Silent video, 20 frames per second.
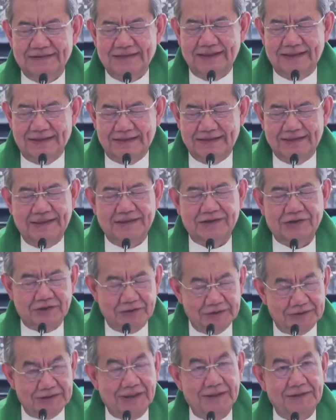and I ask
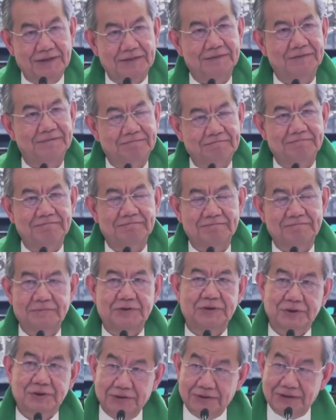you now,
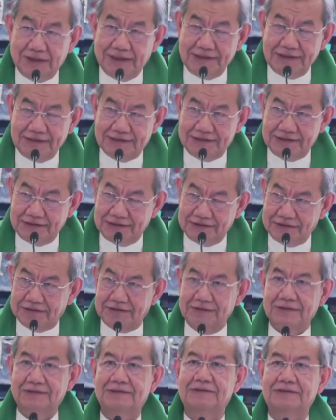do you like
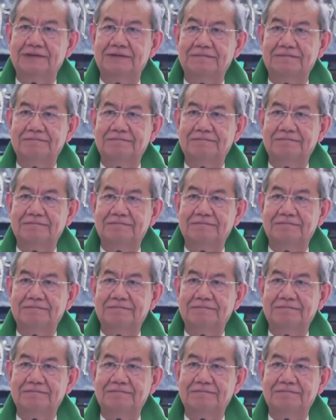Jesus?